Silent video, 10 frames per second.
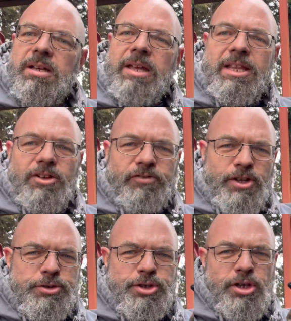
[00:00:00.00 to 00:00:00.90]
And the
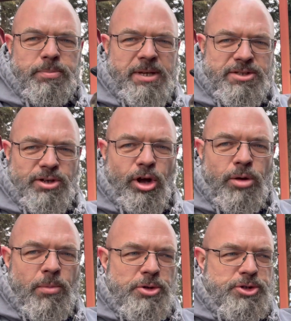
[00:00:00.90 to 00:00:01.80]
fill tube is
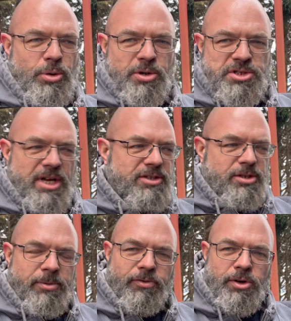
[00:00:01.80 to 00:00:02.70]
almost horizontal
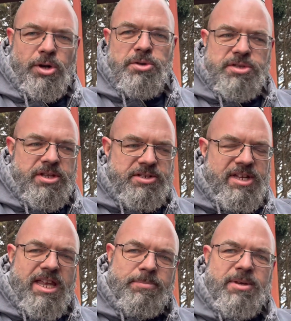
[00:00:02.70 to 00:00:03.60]
before it goes into the
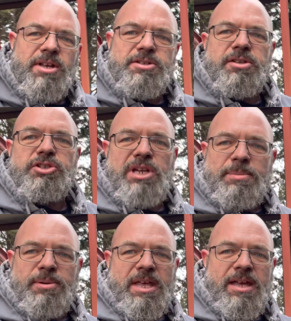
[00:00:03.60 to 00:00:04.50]
tank because of the
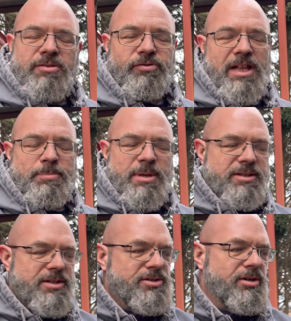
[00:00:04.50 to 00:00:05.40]
shape of that flatbed
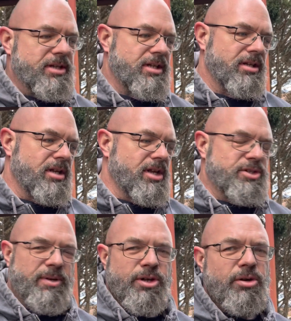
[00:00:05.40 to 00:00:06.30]
that's on it.
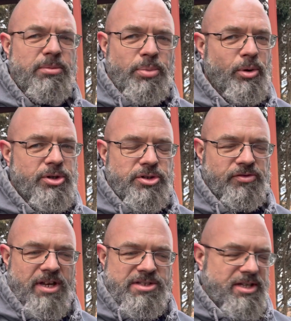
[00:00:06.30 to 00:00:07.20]
So I couldn't pour it too
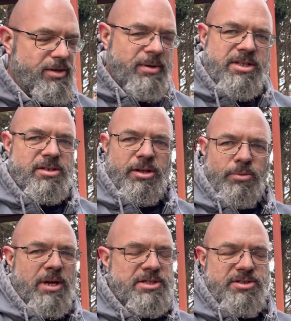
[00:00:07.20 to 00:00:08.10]
fast anyways,
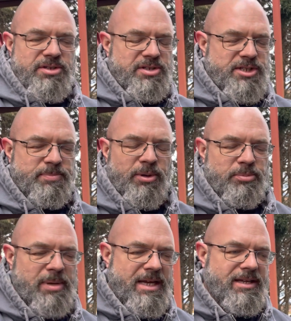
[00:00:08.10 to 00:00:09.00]
otherwise it just spilled
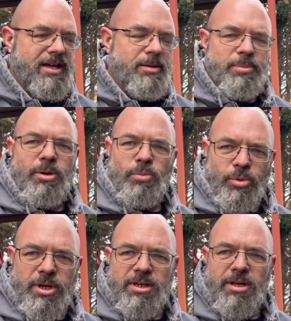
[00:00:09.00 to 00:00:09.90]
back out. But
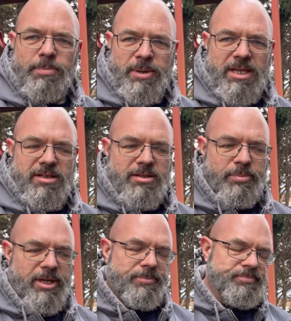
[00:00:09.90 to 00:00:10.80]
what a pain in the butt.